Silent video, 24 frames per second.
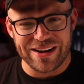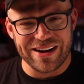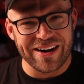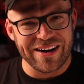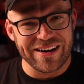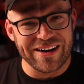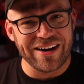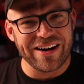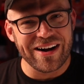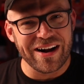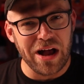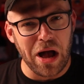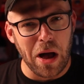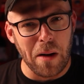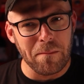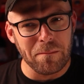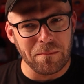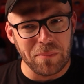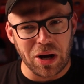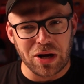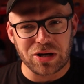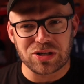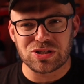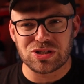You're
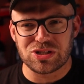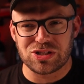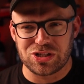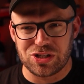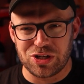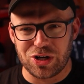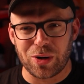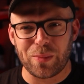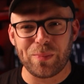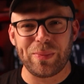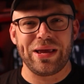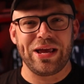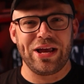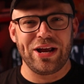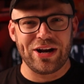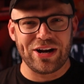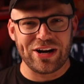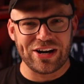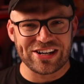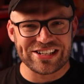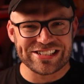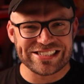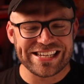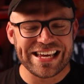amongst your
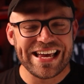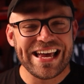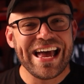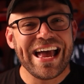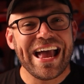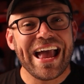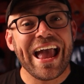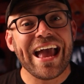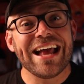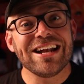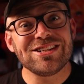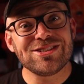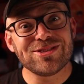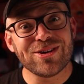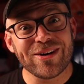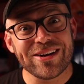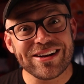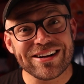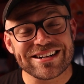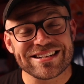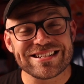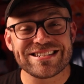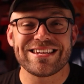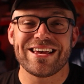peers. Enjoy
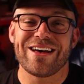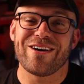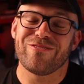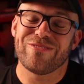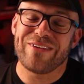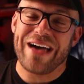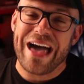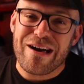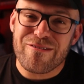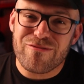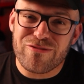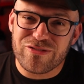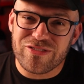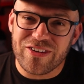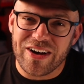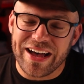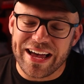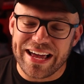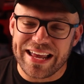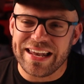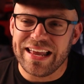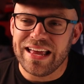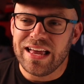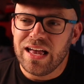yourself, have
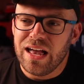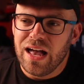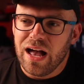fun.